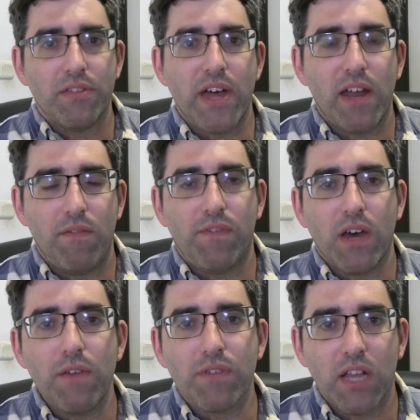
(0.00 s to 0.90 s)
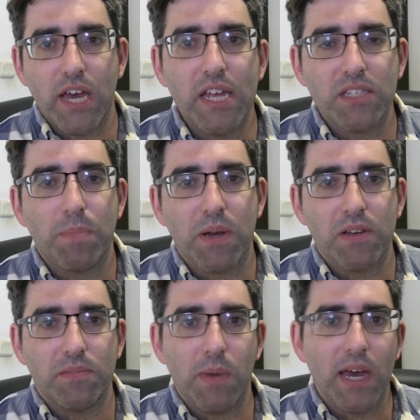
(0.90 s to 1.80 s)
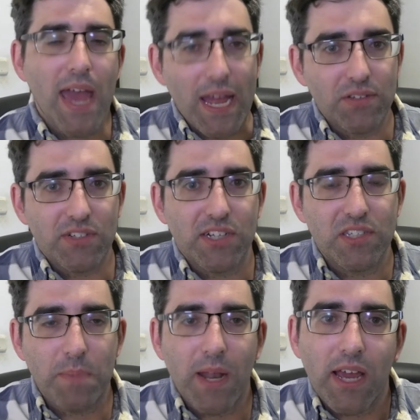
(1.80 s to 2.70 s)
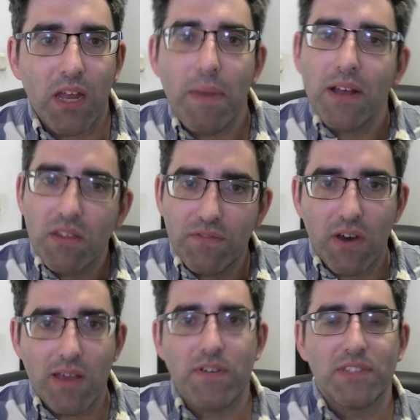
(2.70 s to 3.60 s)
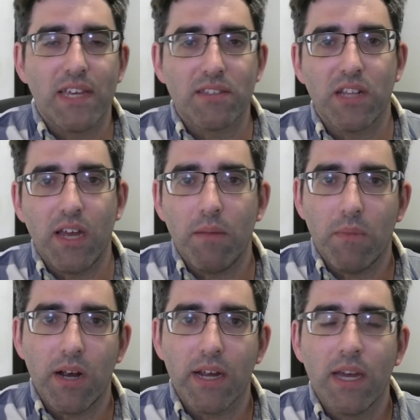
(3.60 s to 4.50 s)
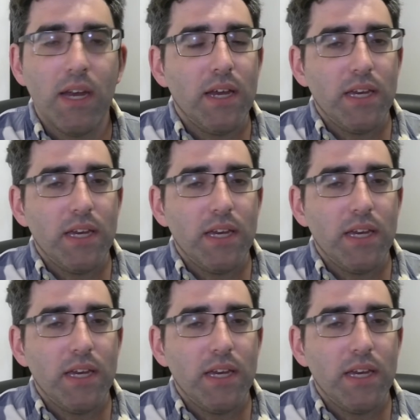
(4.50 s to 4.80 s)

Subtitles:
than five clients because my head starts spinning at about the five or six client mark.